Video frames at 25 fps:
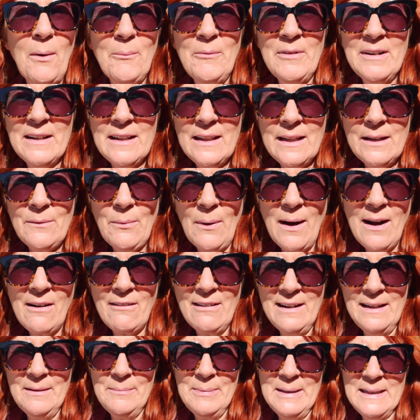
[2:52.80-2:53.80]
I'm really
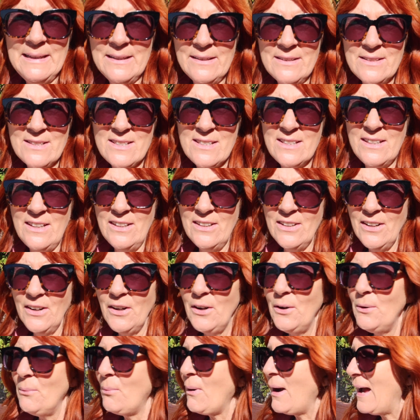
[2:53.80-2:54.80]
worried because you
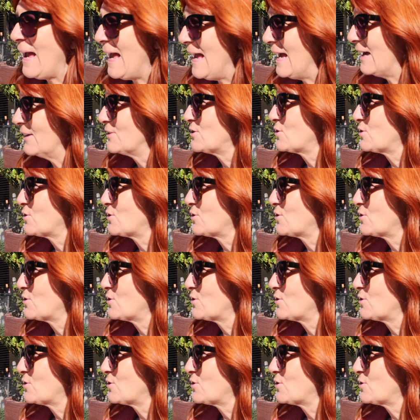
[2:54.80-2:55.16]
know our